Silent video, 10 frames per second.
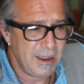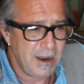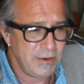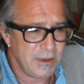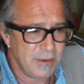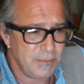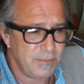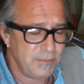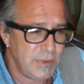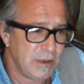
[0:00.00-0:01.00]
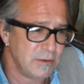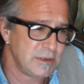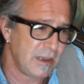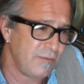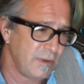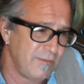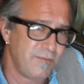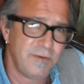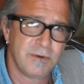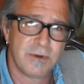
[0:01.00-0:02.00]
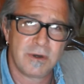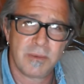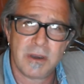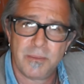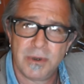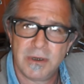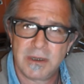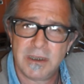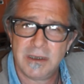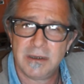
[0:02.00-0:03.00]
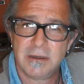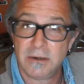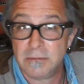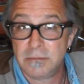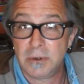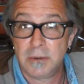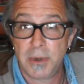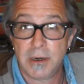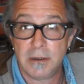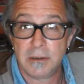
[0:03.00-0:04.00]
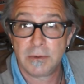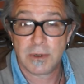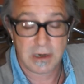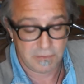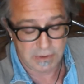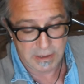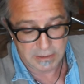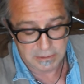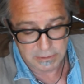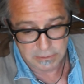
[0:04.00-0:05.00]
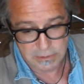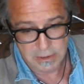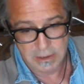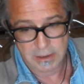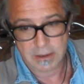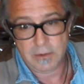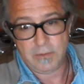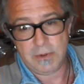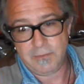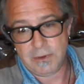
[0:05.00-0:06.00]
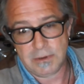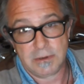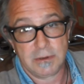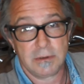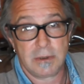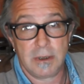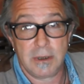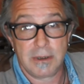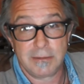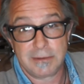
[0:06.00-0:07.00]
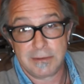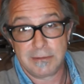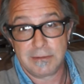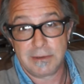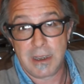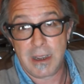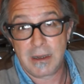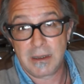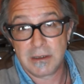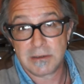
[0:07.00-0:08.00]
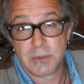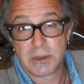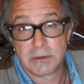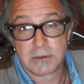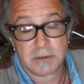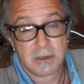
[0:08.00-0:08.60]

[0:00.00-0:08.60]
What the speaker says: gonna safely feel good about putting a kid or a parent or whatever into one of your little gag gizmos